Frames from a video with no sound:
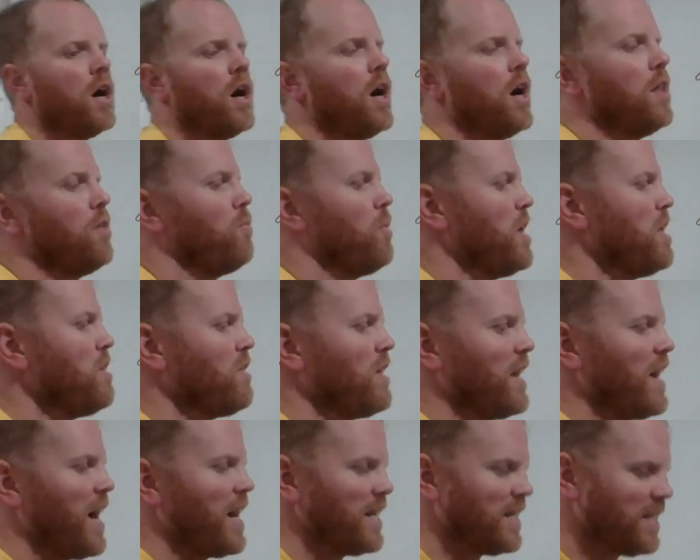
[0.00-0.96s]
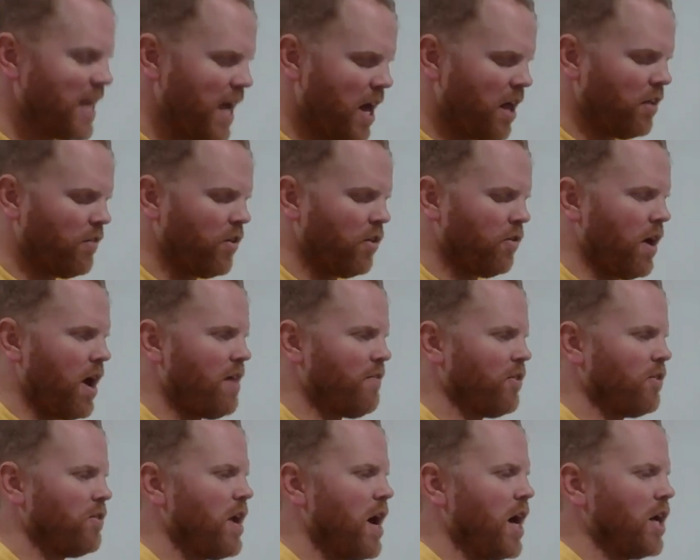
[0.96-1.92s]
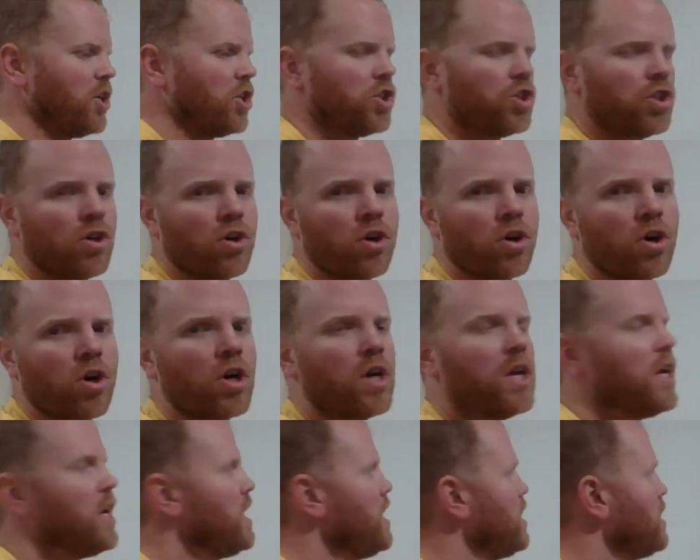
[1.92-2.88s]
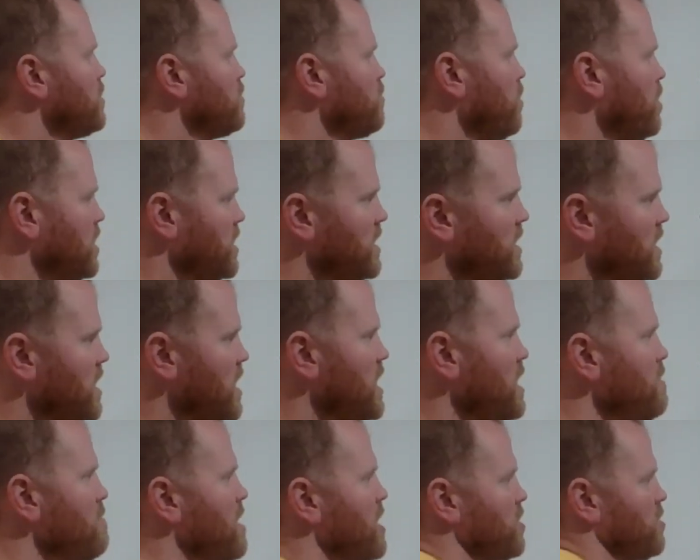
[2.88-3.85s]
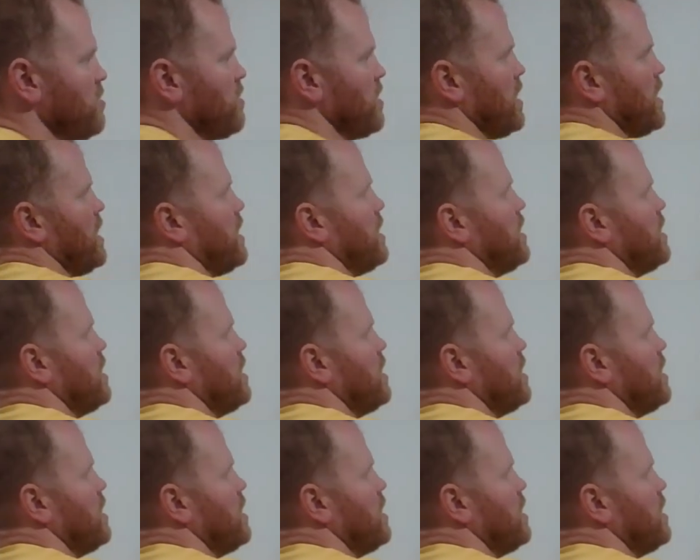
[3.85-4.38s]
the way you can kind of tell if you're ever not sure is what is t measured in.